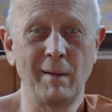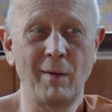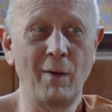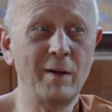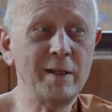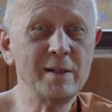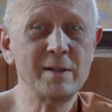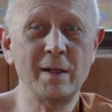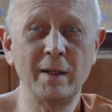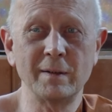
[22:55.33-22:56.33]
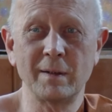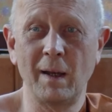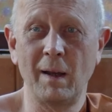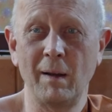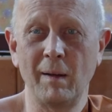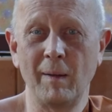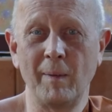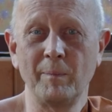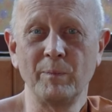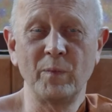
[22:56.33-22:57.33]
All these things, yeah,
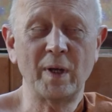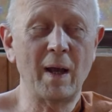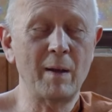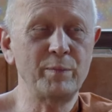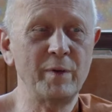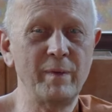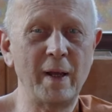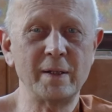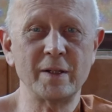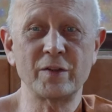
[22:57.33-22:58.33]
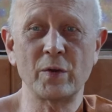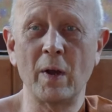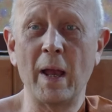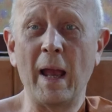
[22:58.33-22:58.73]
we can't prevent it. So